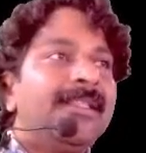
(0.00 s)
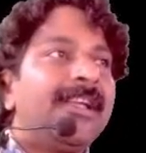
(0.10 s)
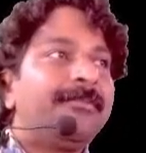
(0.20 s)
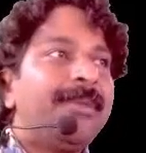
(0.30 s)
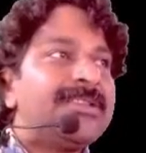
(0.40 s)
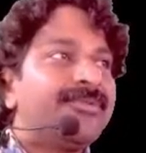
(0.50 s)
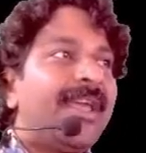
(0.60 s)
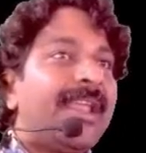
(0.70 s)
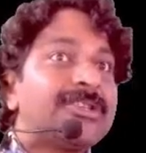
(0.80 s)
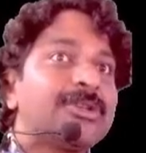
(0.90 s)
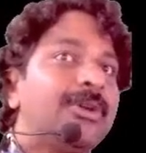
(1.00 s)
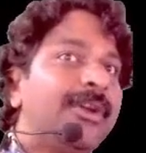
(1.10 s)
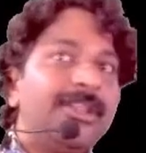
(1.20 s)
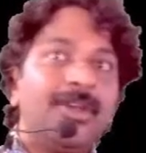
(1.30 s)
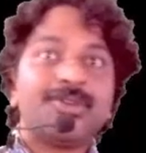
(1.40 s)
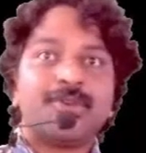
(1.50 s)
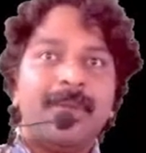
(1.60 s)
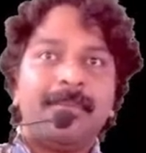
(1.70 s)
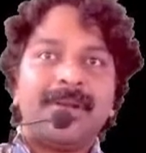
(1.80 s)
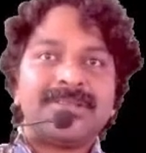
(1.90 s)
that means we are excluding those 2
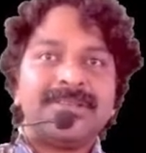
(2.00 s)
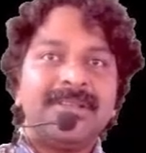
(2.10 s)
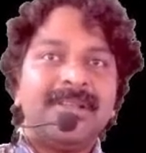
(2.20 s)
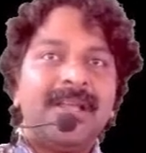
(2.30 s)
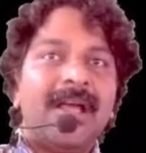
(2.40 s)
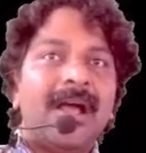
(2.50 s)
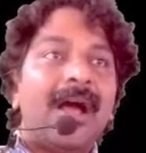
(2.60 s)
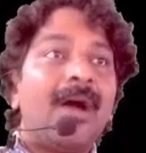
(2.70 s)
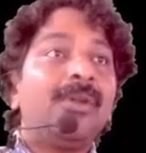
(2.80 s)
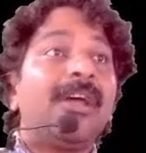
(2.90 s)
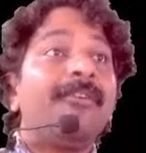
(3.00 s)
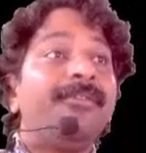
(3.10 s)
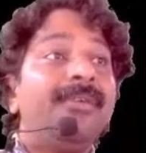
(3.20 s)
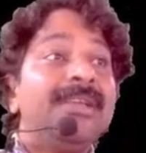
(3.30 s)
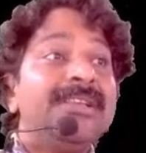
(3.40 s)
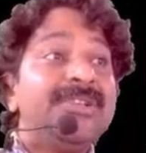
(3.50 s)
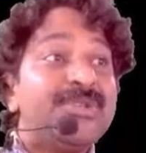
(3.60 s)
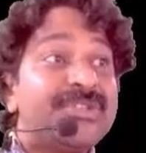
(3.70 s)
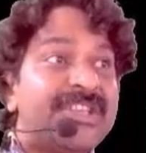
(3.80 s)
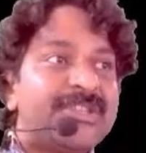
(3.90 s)
members out of
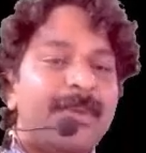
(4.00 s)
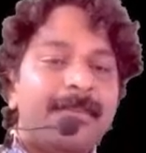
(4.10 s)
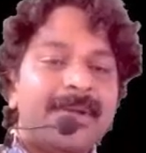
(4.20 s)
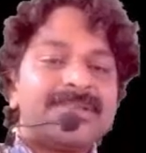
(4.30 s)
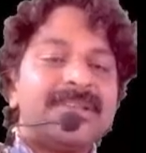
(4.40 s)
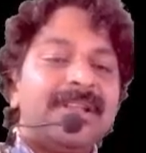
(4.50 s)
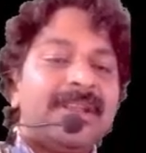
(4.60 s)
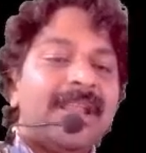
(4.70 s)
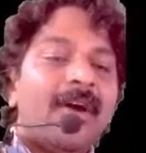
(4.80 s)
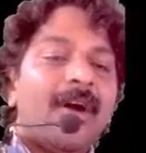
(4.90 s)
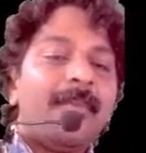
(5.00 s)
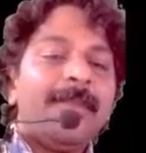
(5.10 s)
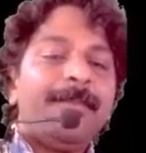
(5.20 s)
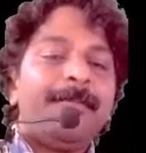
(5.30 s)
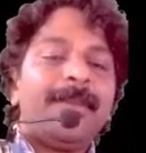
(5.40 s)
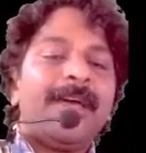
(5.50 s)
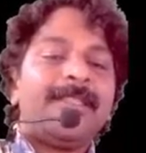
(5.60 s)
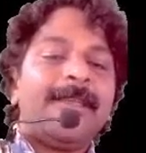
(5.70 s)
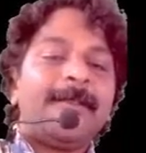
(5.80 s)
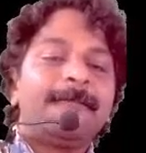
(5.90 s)
6 members. Now how many people are
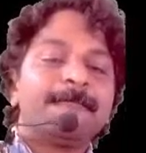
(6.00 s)
there?